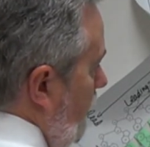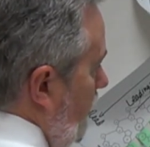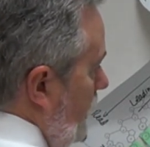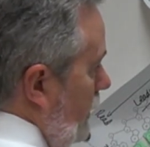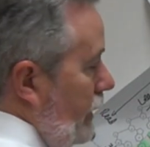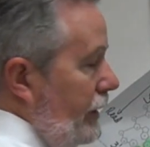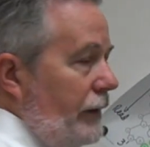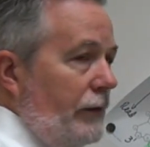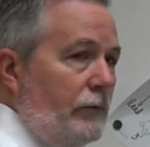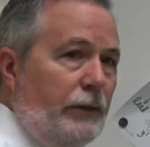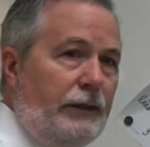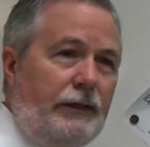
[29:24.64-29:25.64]
All right,
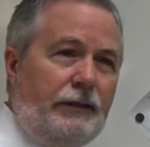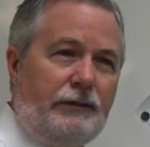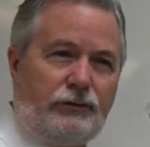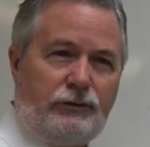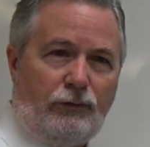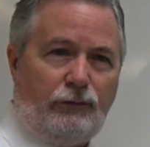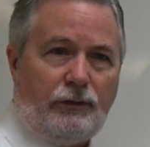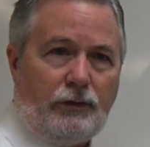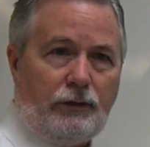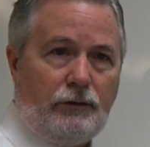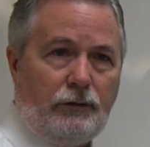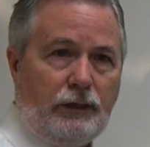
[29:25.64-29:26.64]
everybody so
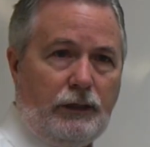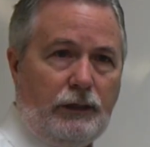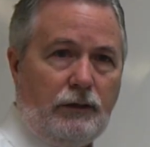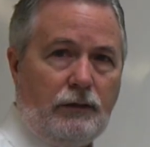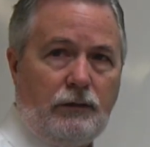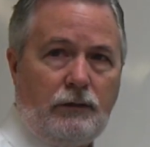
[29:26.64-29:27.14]
far okay?